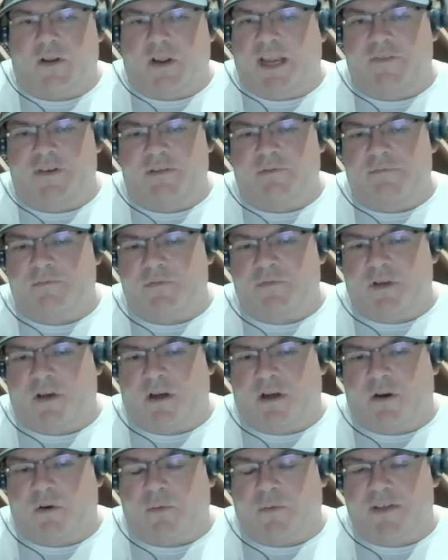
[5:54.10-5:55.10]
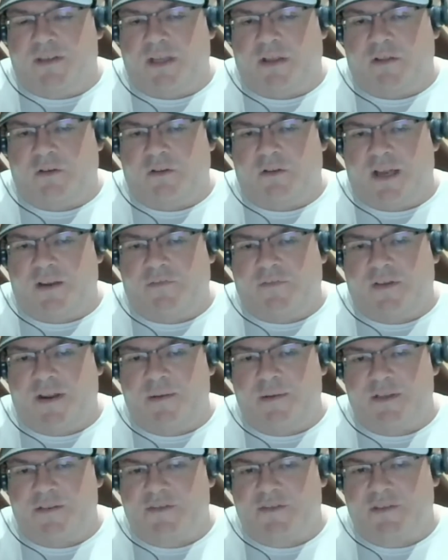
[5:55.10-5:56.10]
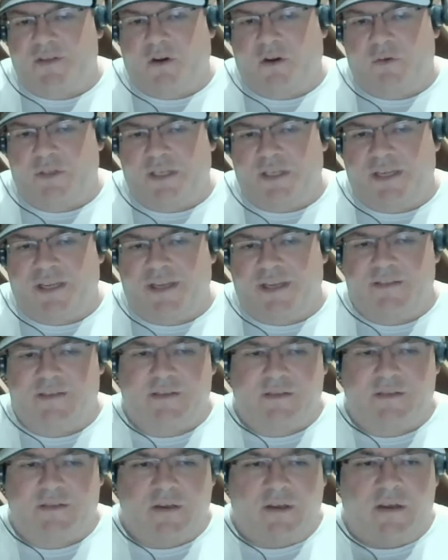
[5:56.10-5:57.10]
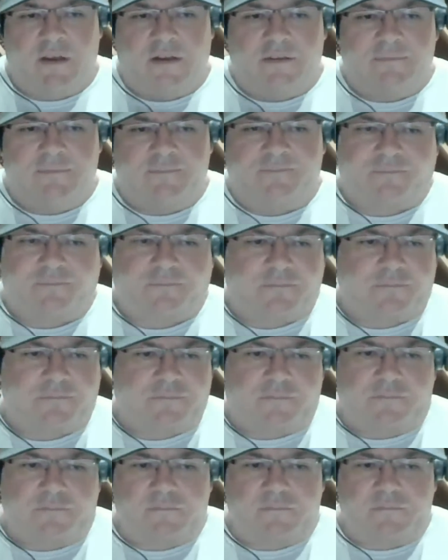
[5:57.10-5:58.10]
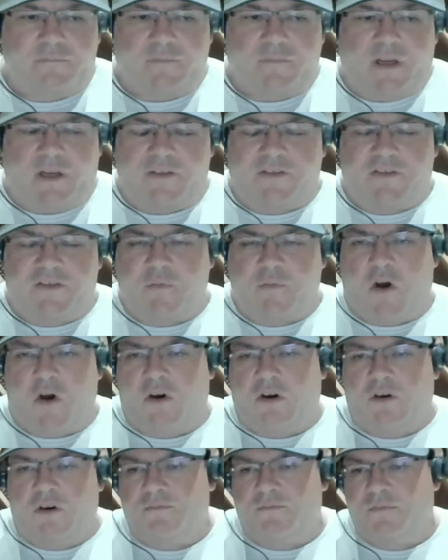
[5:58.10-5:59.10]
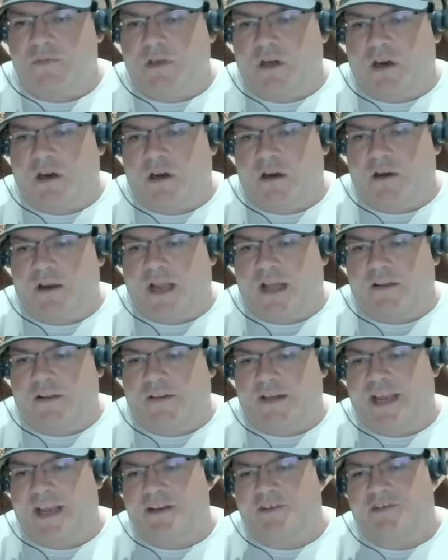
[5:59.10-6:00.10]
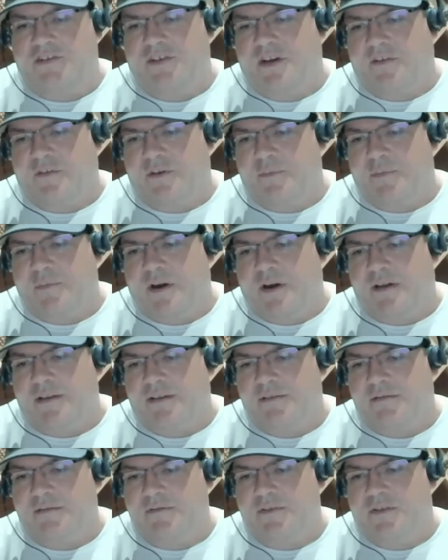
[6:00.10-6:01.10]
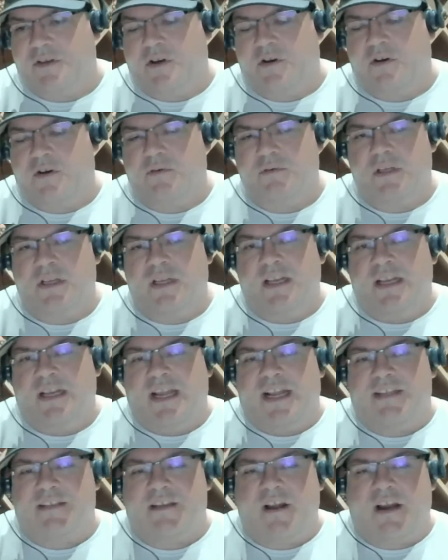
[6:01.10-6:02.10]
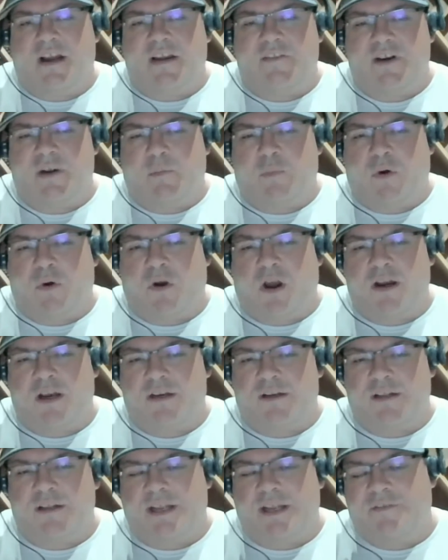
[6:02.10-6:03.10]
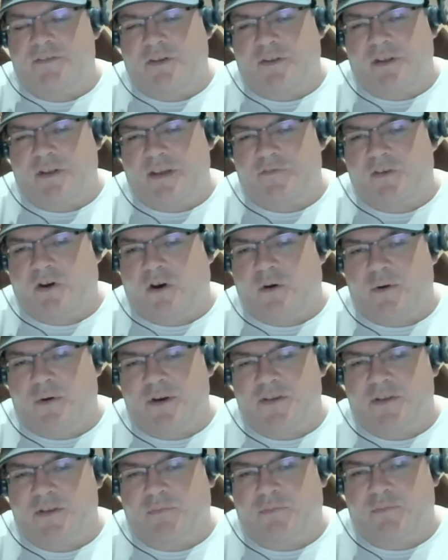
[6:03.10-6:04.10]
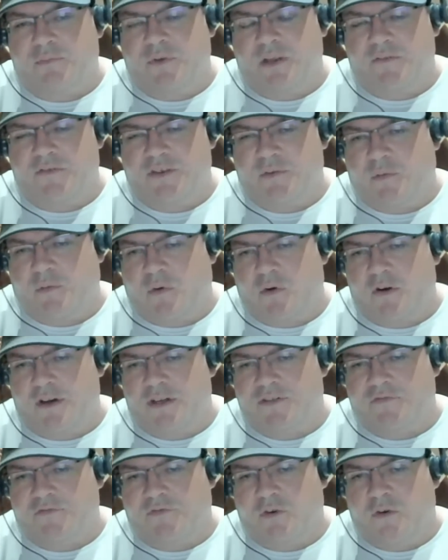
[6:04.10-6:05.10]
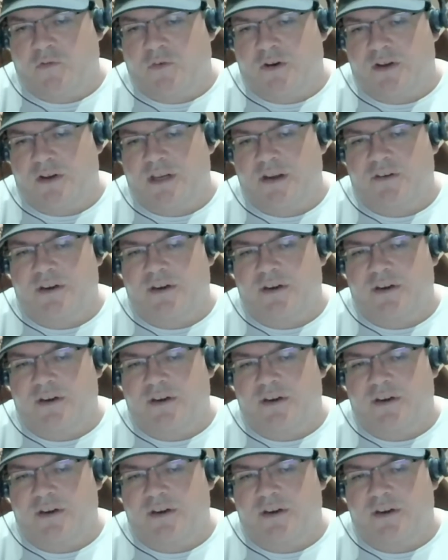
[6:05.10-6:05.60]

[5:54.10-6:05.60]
even a retailer like Famous only gets a small uh, allocation every month. So it's not even a product, even though they've always they've supported us for over a year